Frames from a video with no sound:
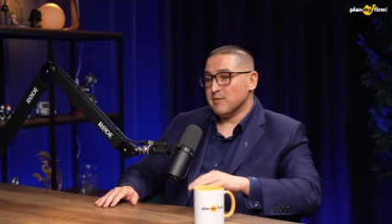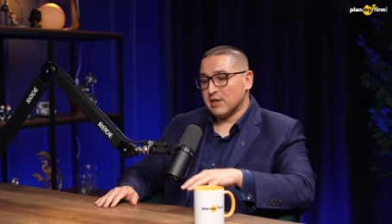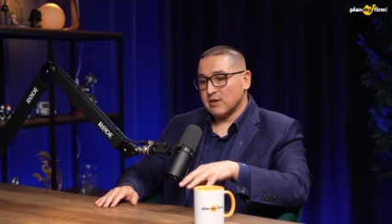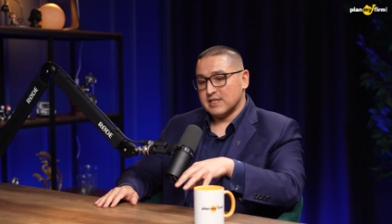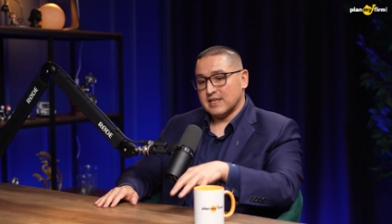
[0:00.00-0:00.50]

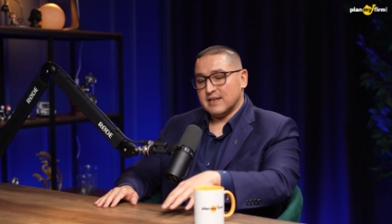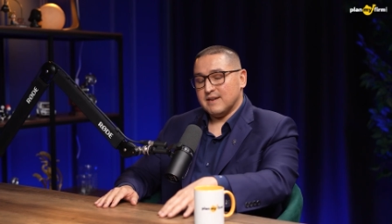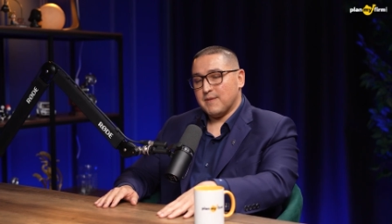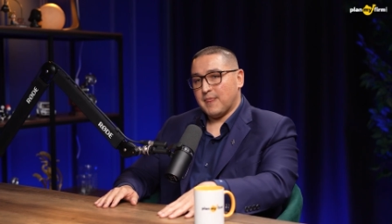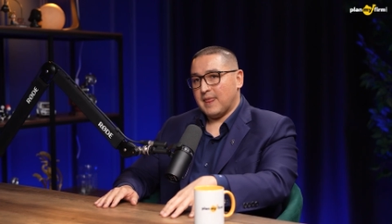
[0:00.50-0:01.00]
Because
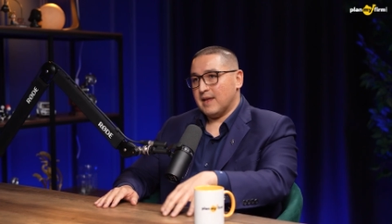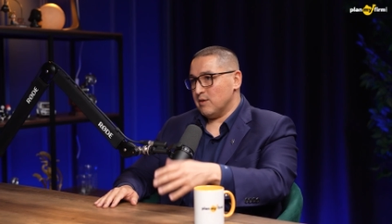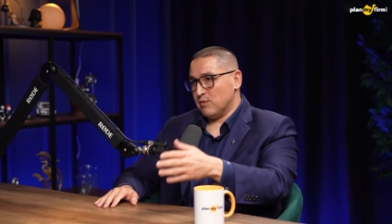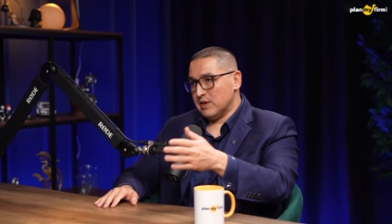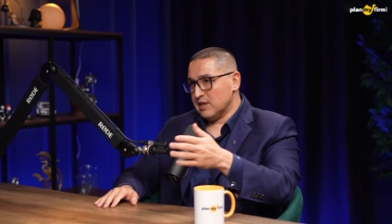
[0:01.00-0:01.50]

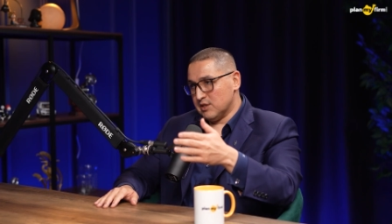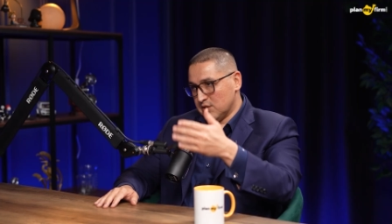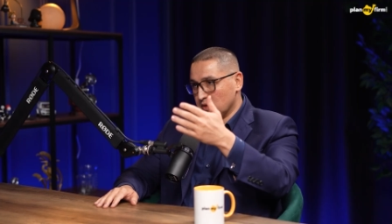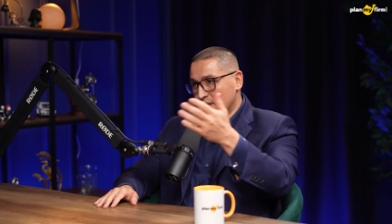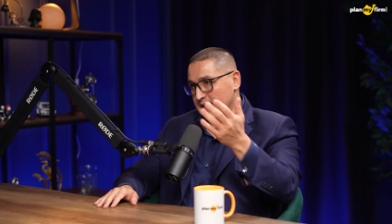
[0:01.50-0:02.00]
we
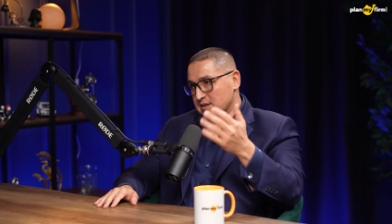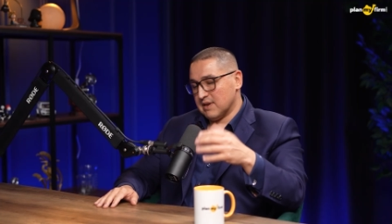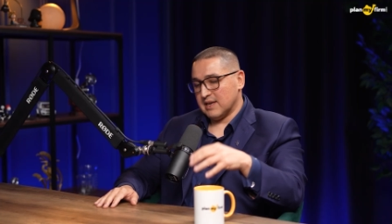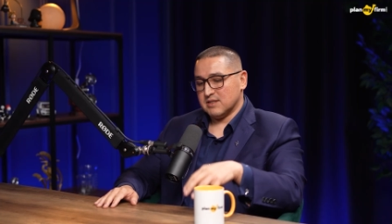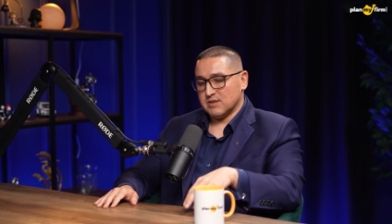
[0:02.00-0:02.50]
saw that,
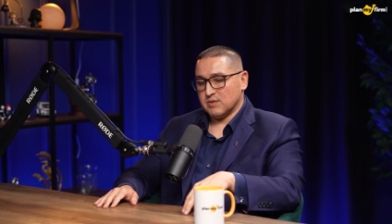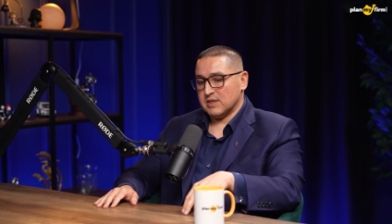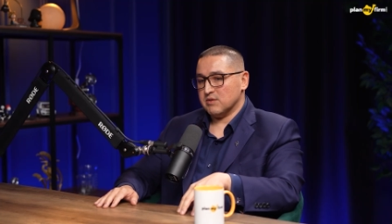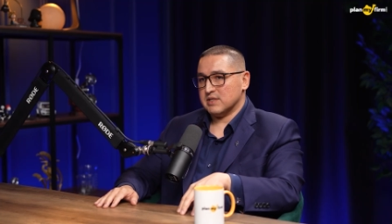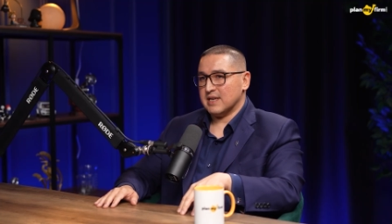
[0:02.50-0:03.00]
right? So
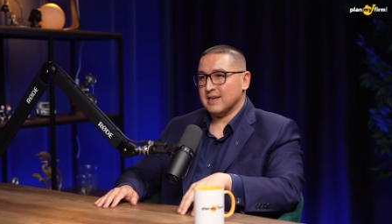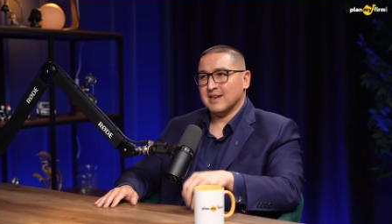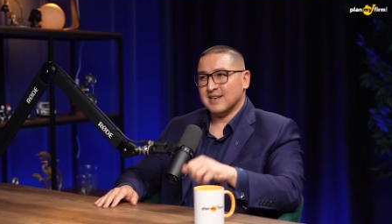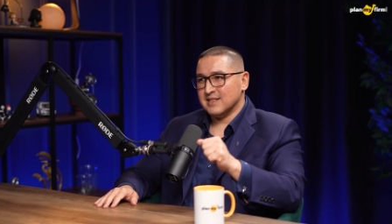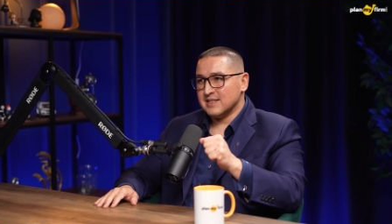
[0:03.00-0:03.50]
when you say,
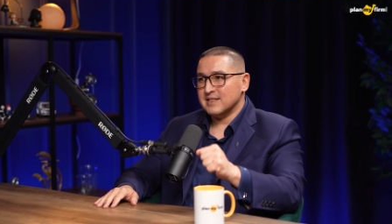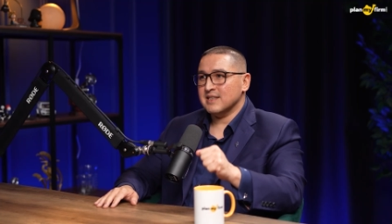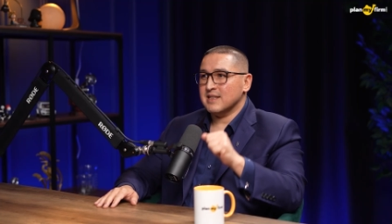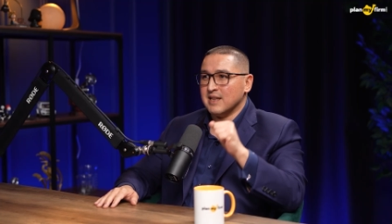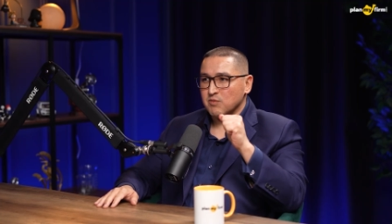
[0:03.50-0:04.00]
I just
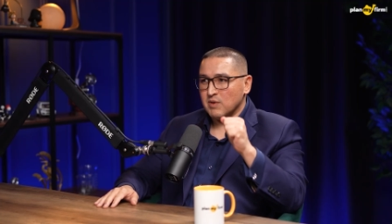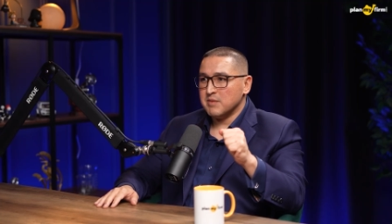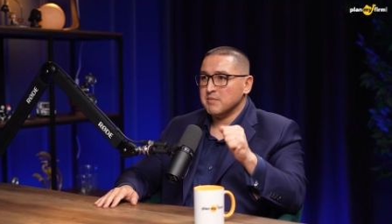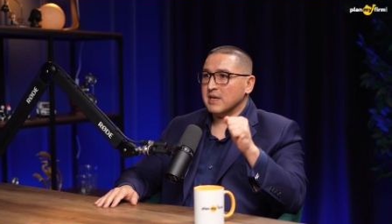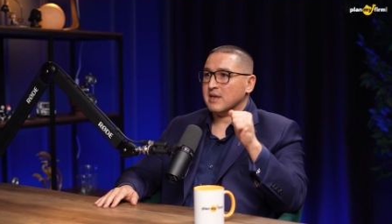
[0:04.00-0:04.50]
need that
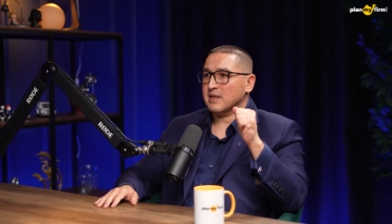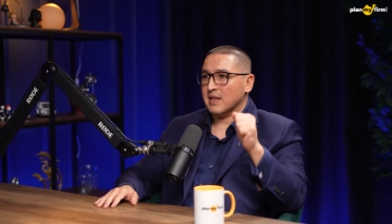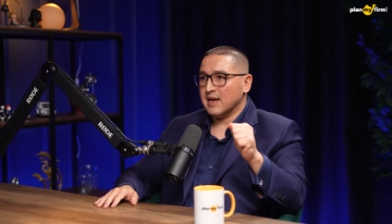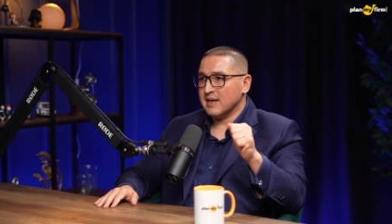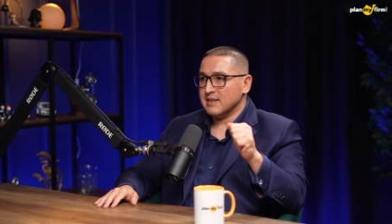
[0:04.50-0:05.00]
one big
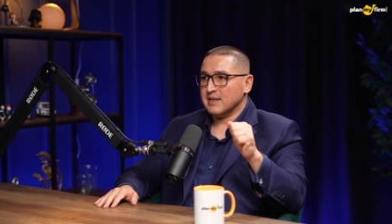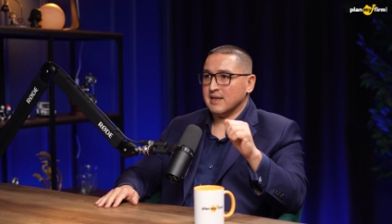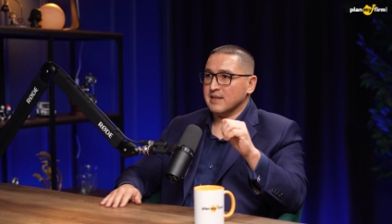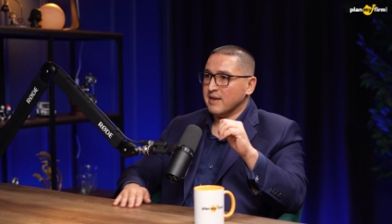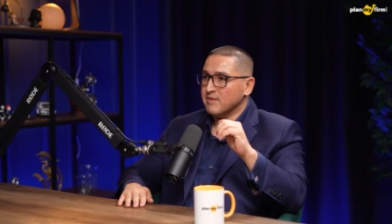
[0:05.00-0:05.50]
client
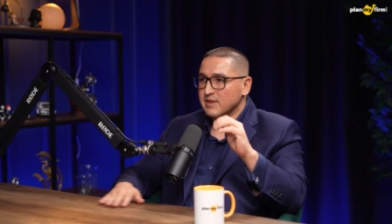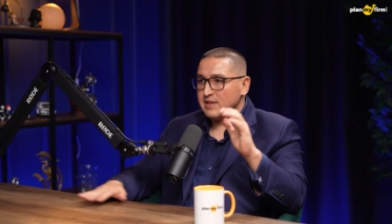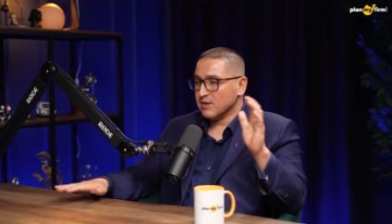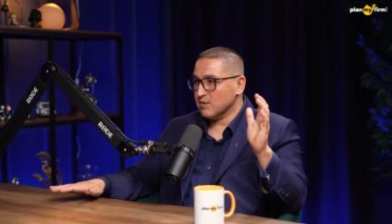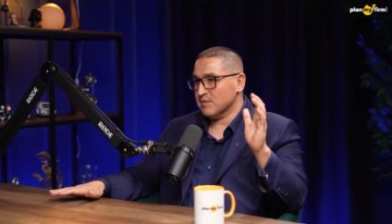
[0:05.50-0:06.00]
and
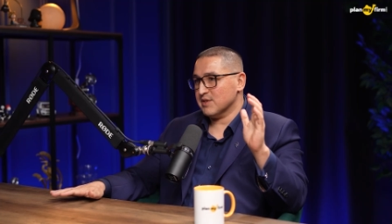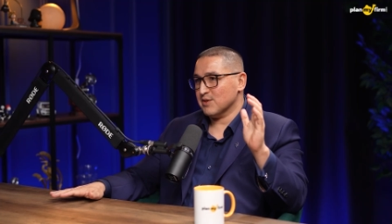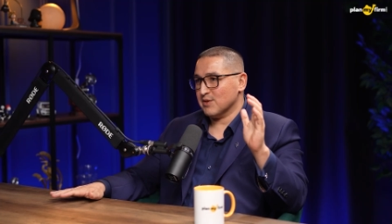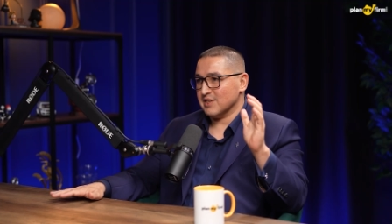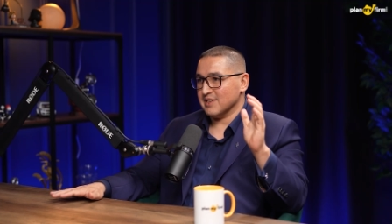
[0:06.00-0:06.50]
everything will be
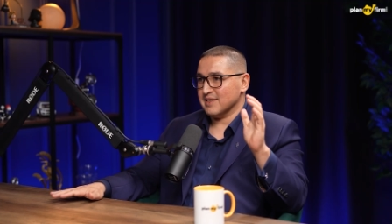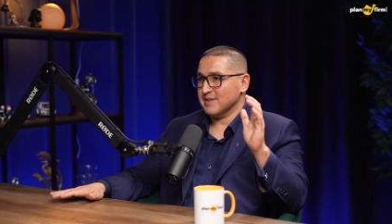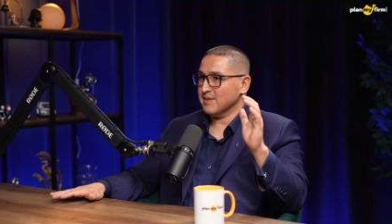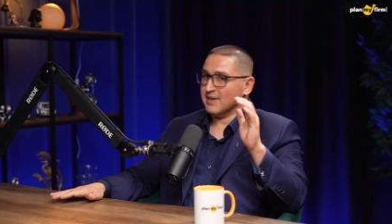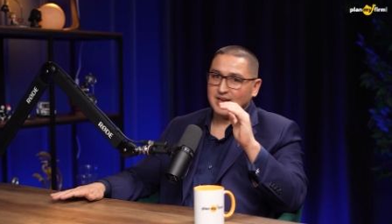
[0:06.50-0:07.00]
sorted,
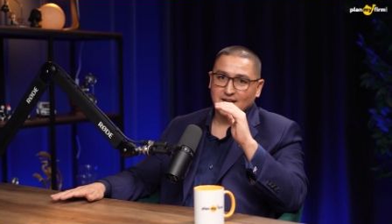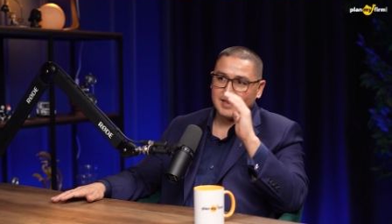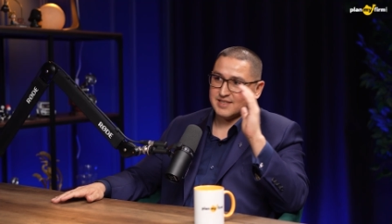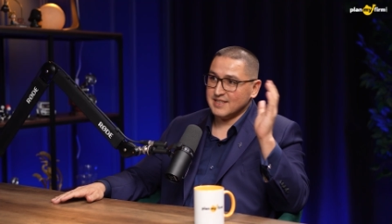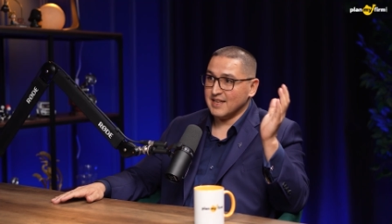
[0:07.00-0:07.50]

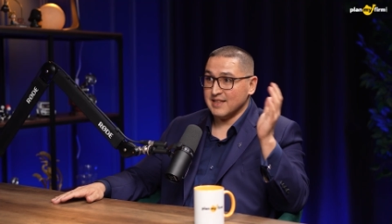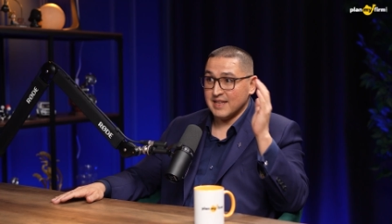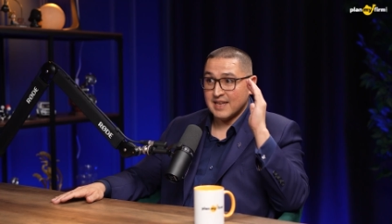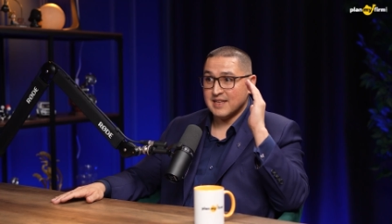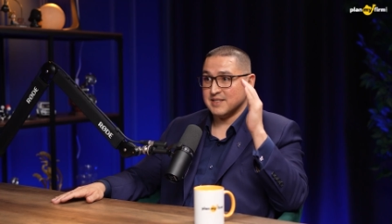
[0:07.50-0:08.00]
it's not,
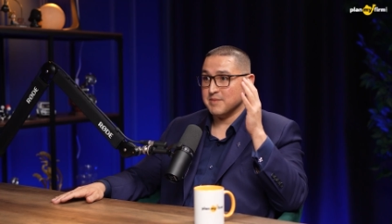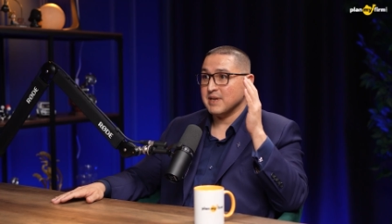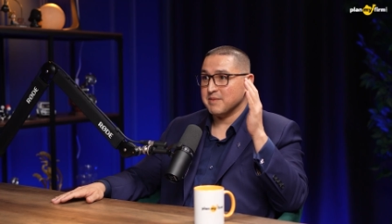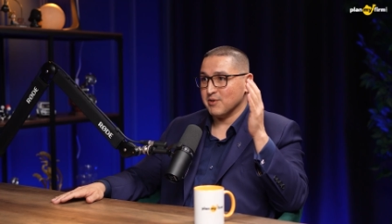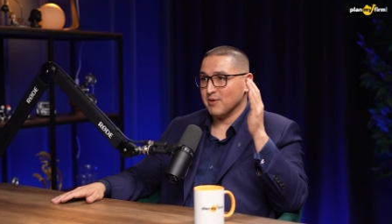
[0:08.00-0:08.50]
then it's a big